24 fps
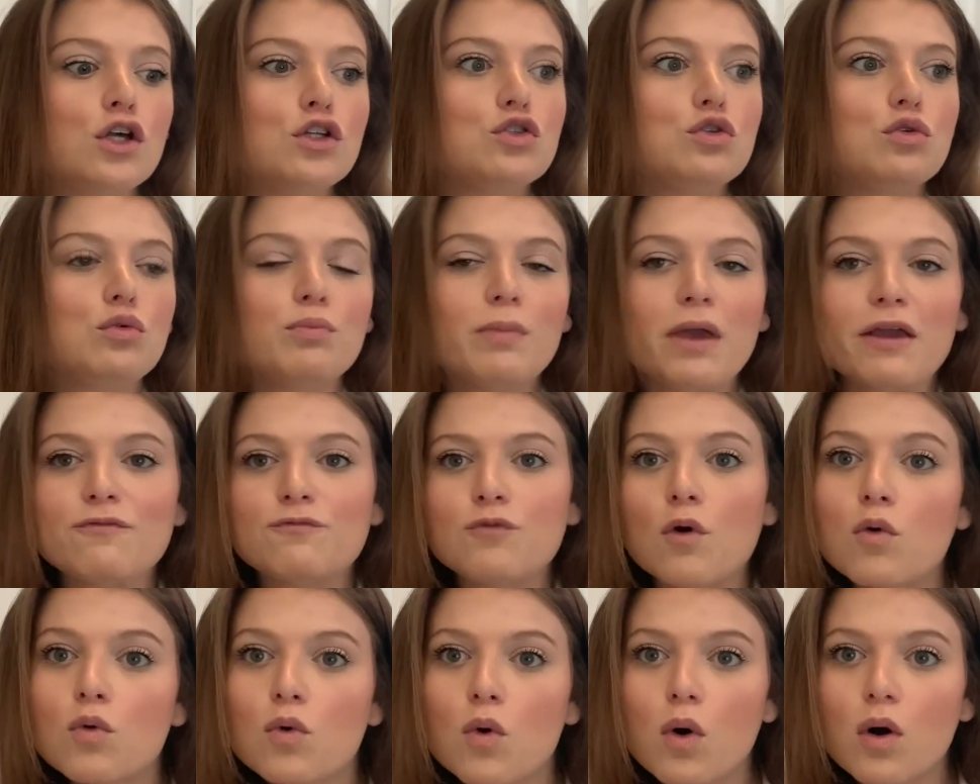Do you make
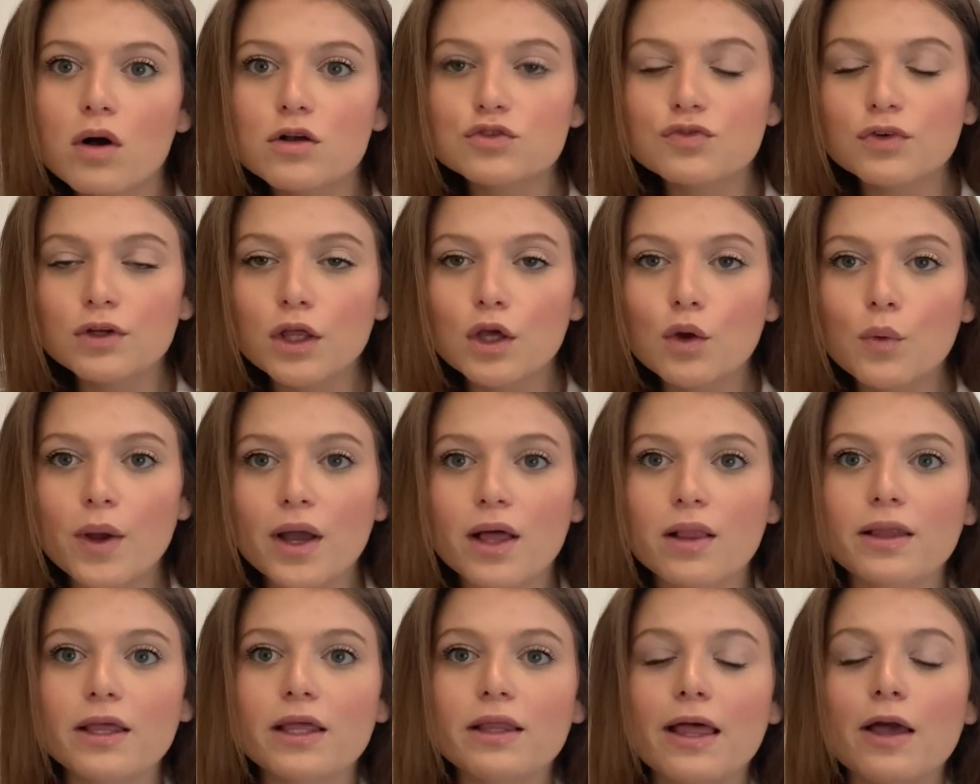phone calls really
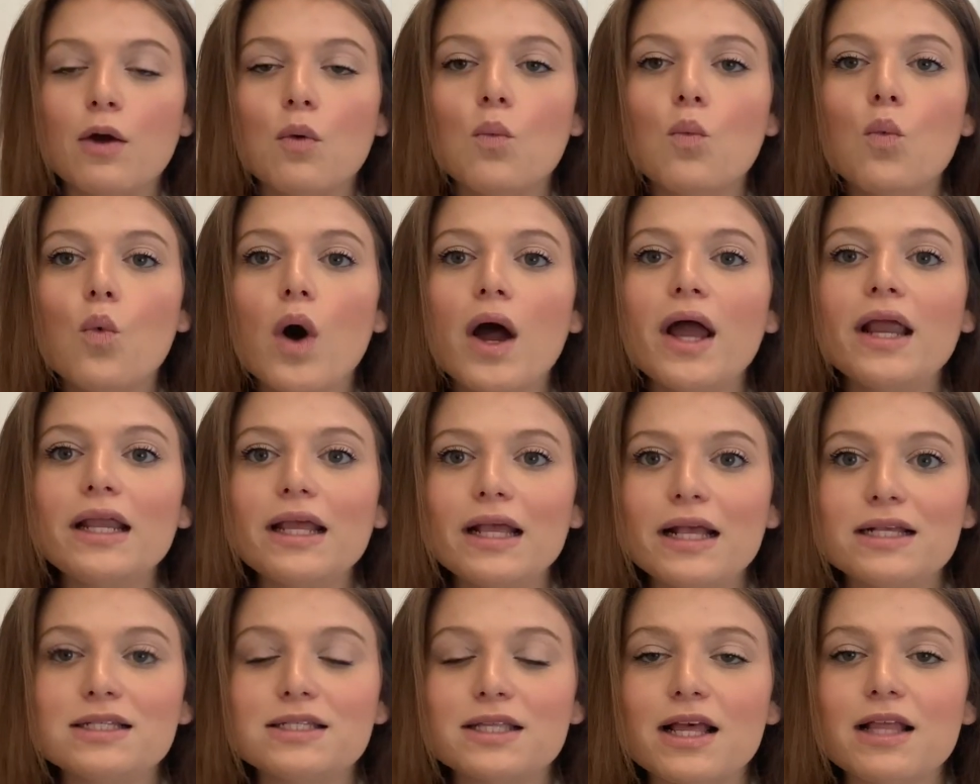quickly? Like, what
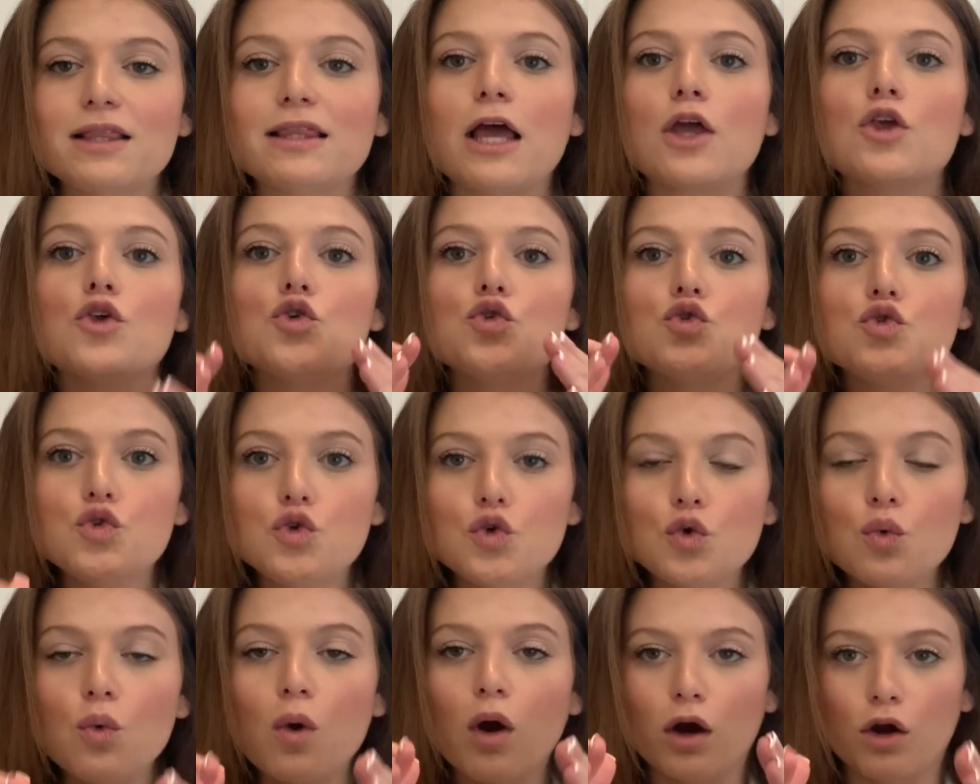is it that
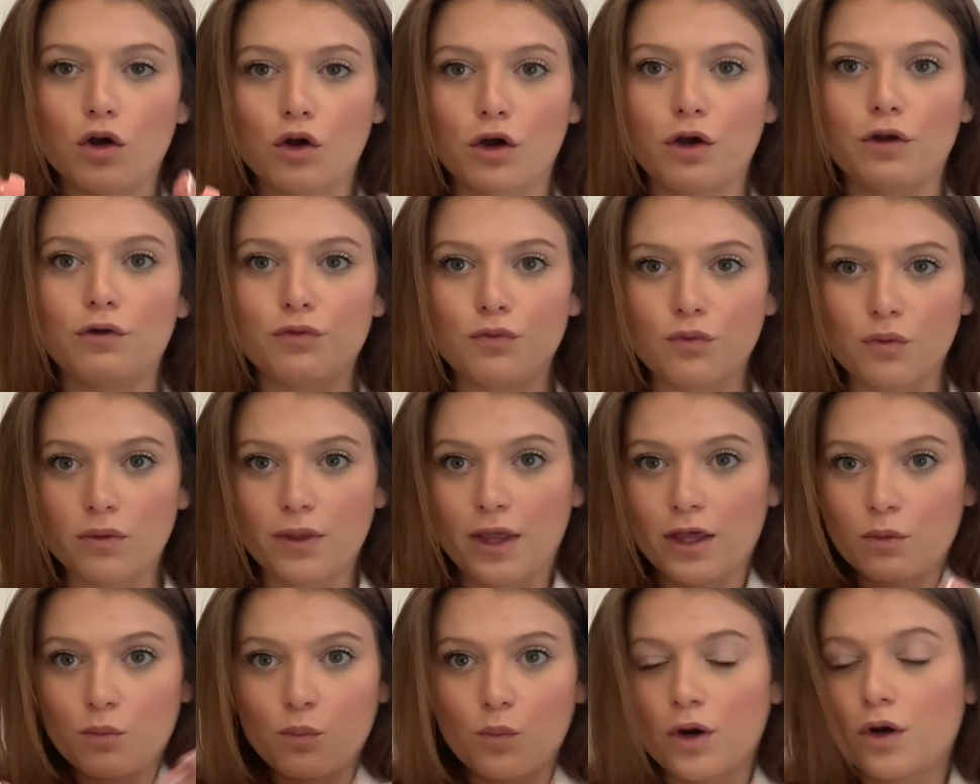you are good for?
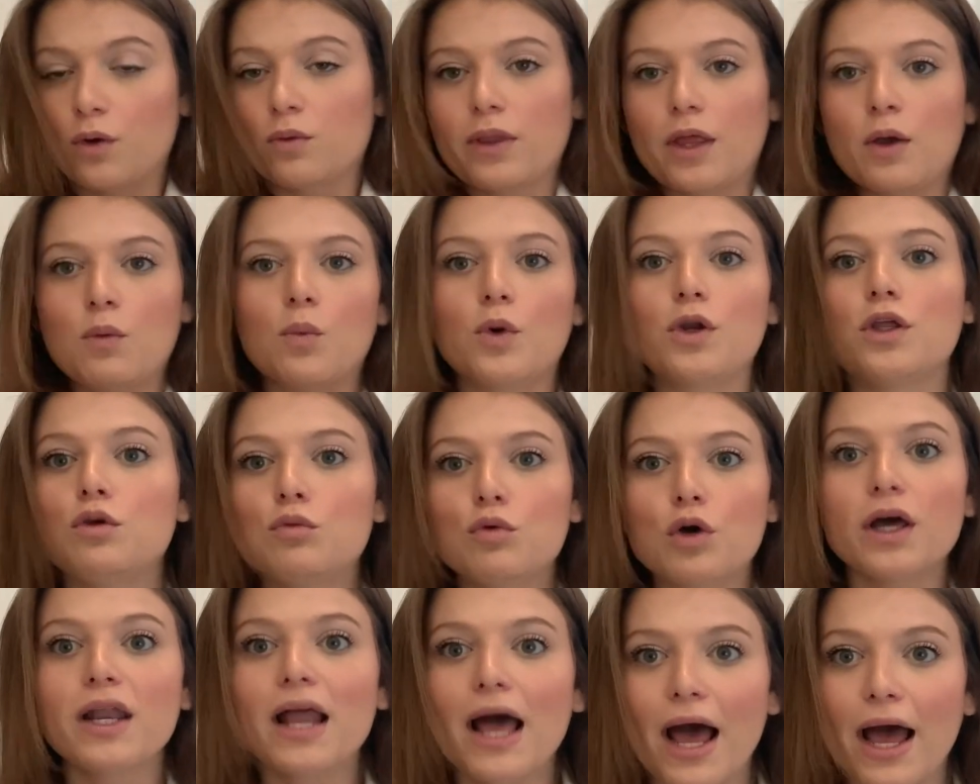Like, what, like, what are you
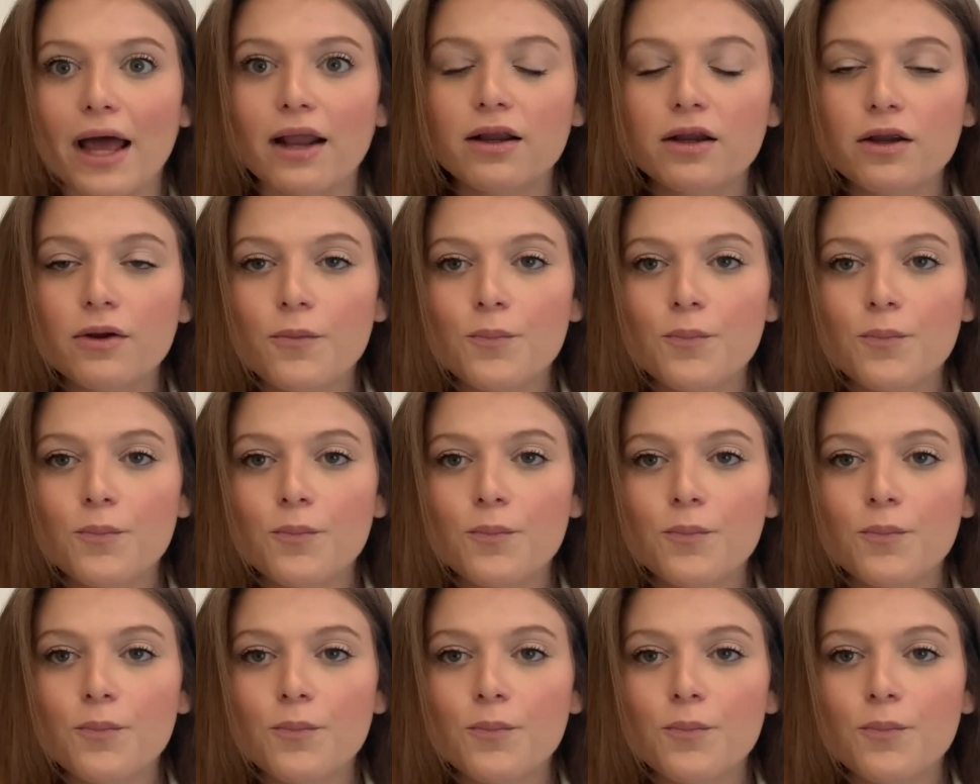good at?